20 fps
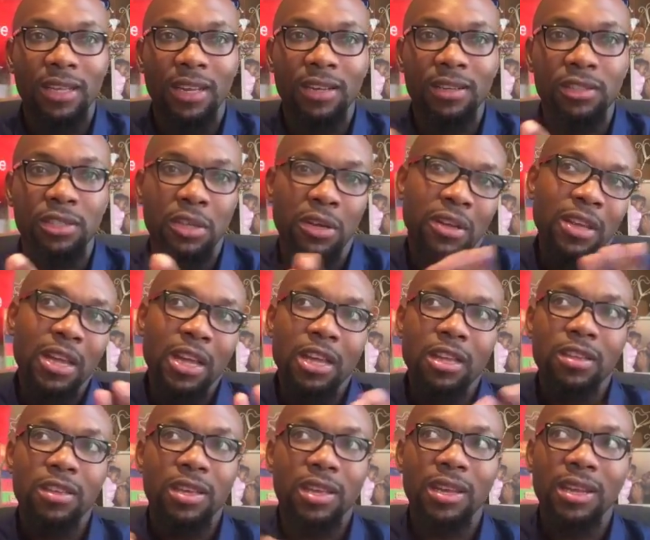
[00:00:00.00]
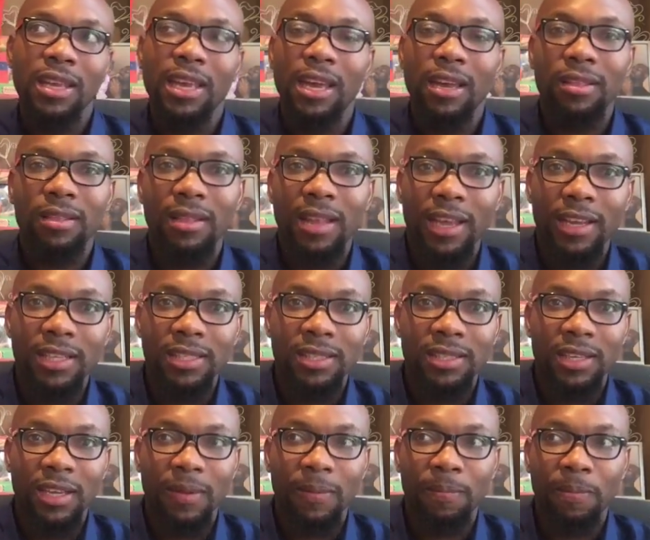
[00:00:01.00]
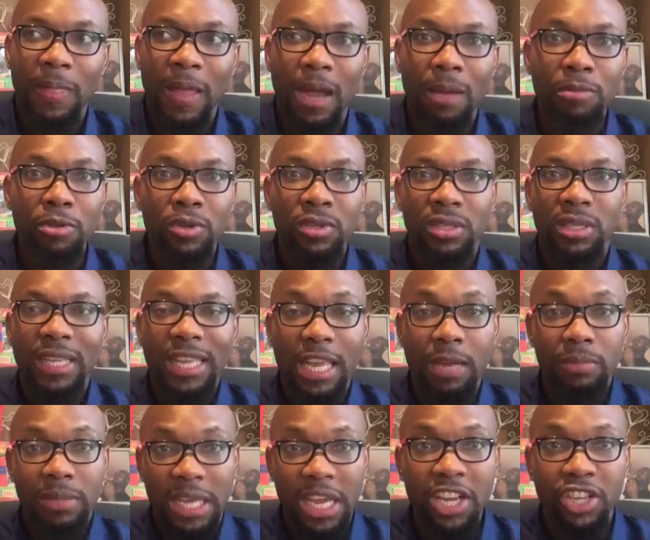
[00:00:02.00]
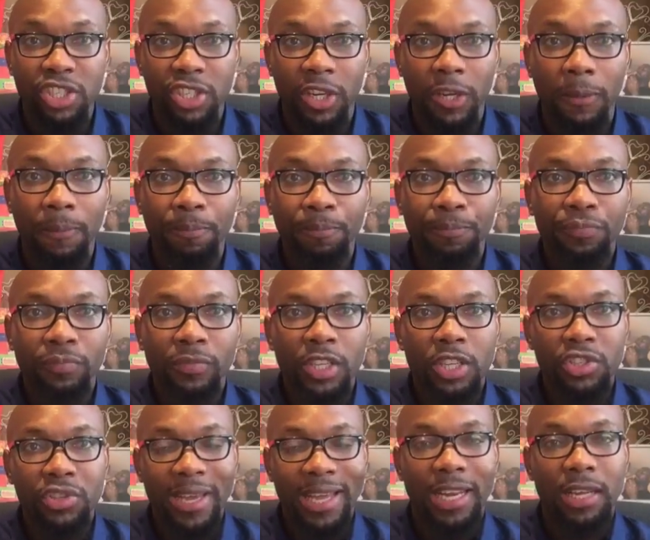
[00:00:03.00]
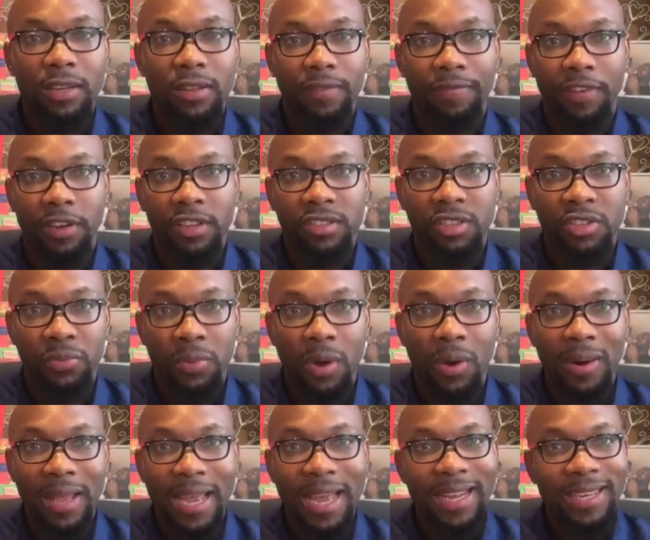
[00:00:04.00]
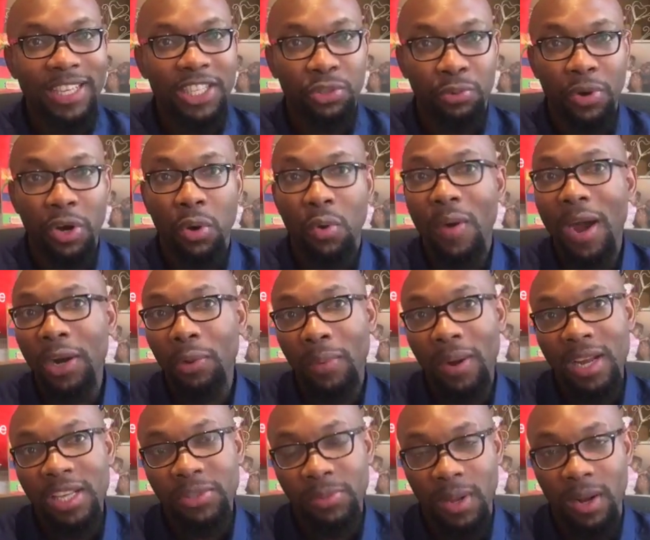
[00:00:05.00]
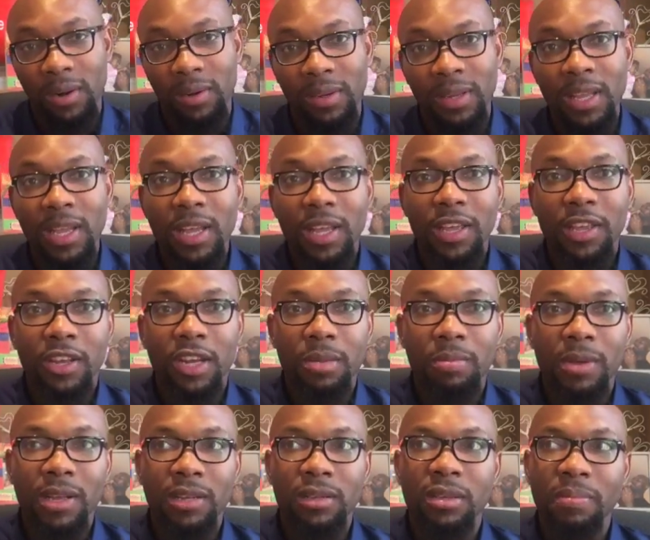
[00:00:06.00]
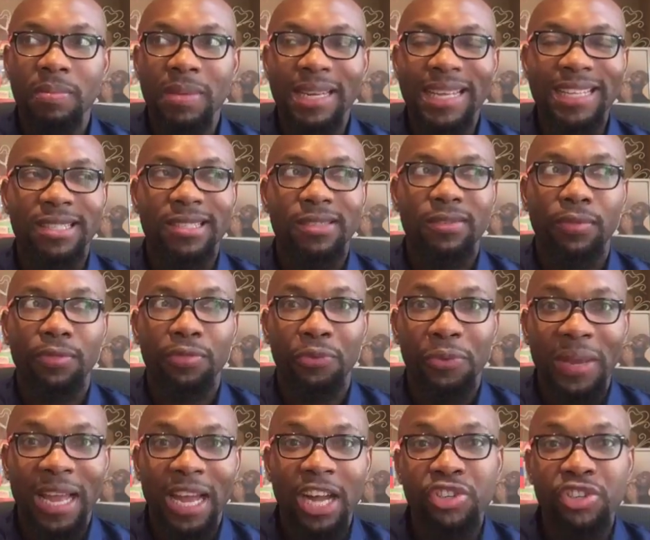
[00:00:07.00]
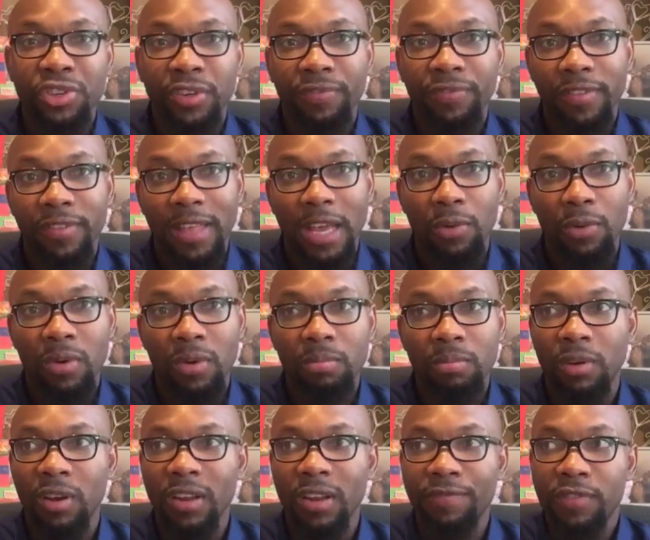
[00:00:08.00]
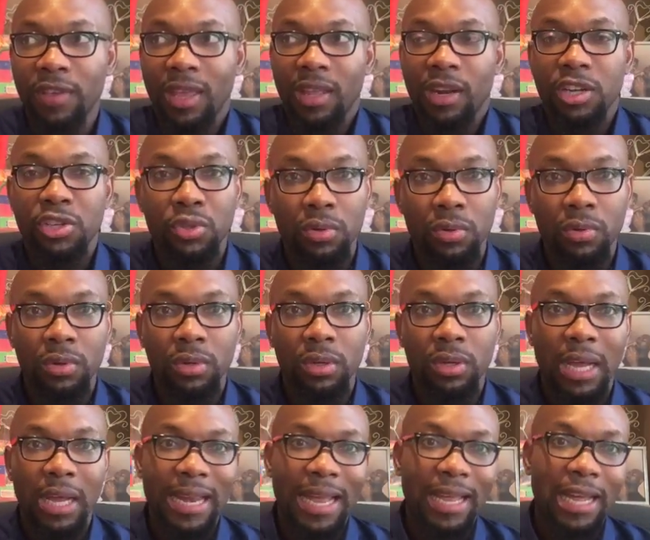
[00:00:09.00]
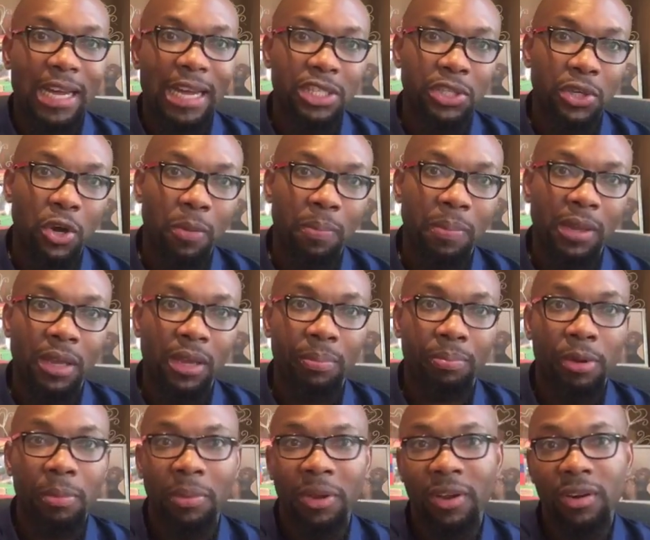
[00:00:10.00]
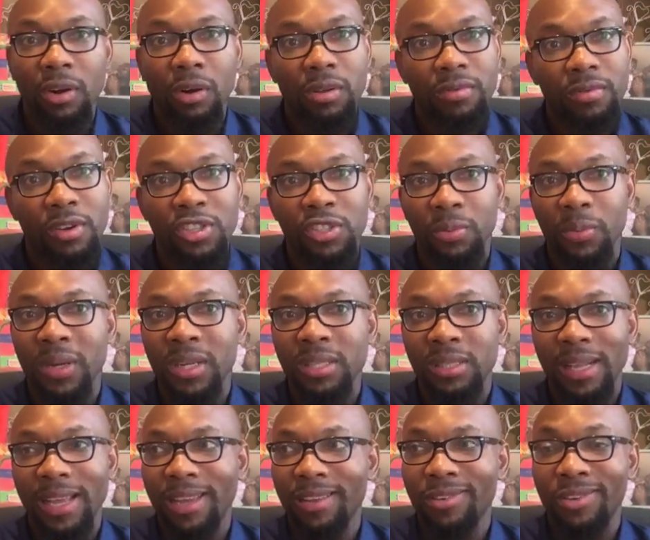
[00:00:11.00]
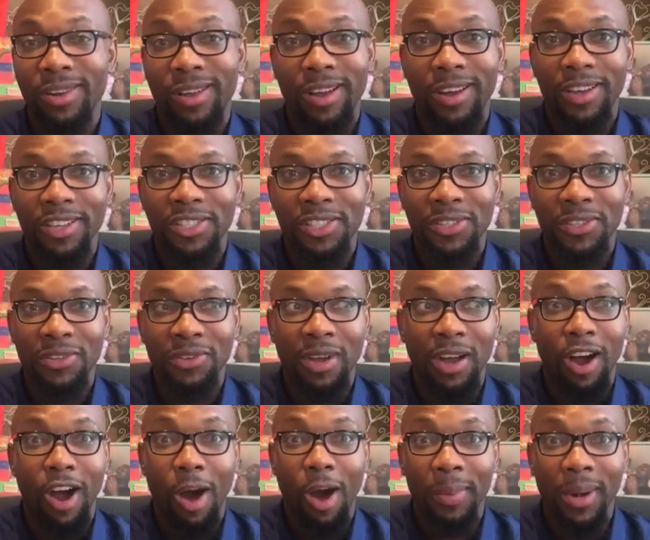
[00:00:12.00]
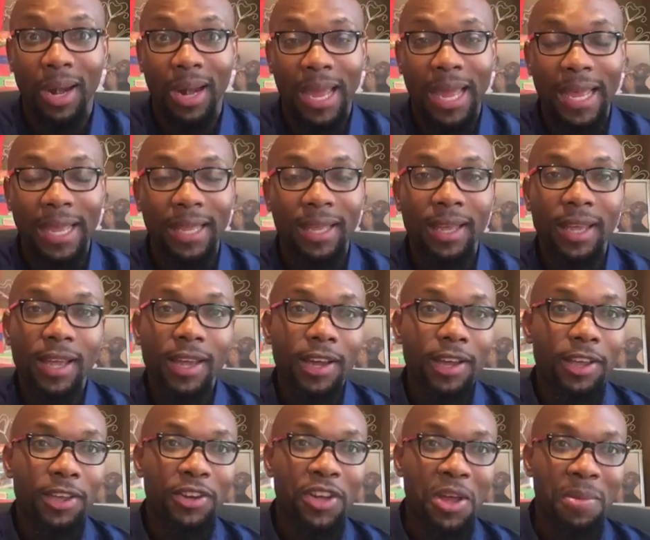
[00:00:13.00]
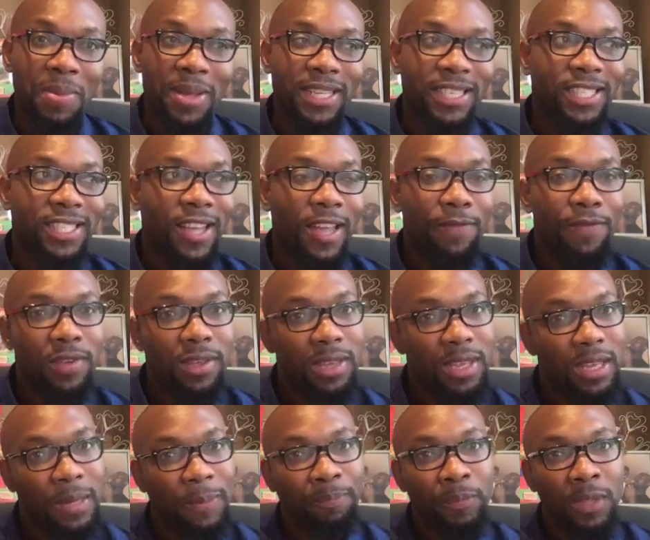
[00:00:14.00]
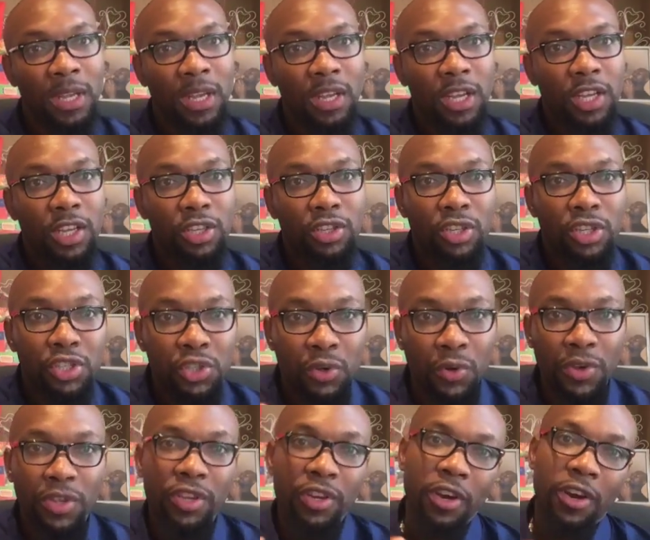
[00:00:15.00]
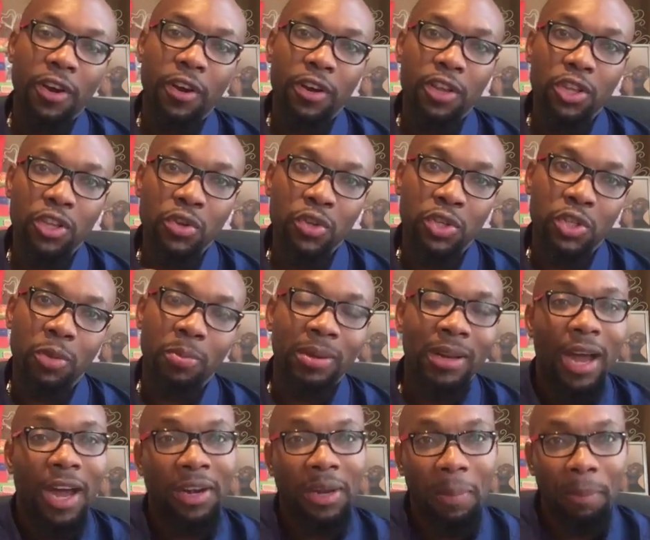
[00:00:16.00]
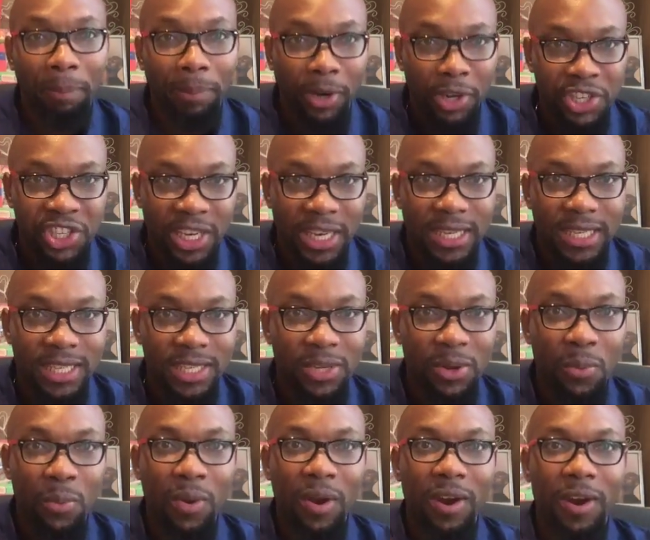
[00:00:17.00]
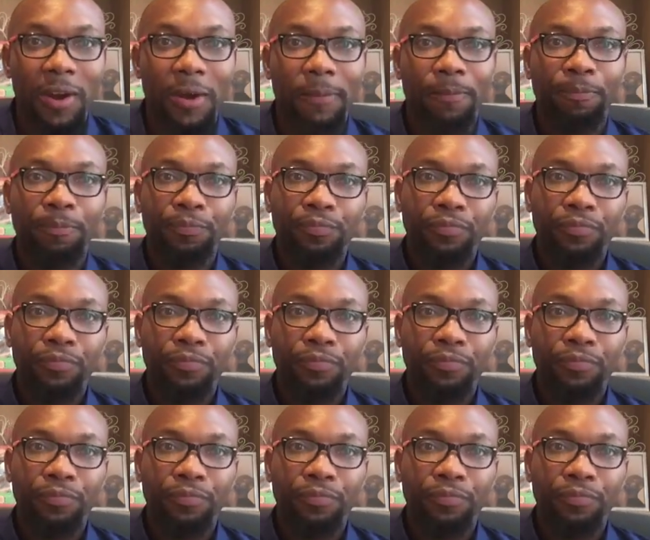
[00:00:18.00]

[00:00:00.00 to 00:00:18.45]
And so you can get, like I said, I'm using Camtasia to edit the videos as well, and it's worked quite well as well, you know what I mean. It's 300 for that one, but if you cannot do like Adobe Premiere and all of those ones, like, it's going to cost you an arm and a leg, you know what I mean. So if you can, you know, do your YouTubing on a budget where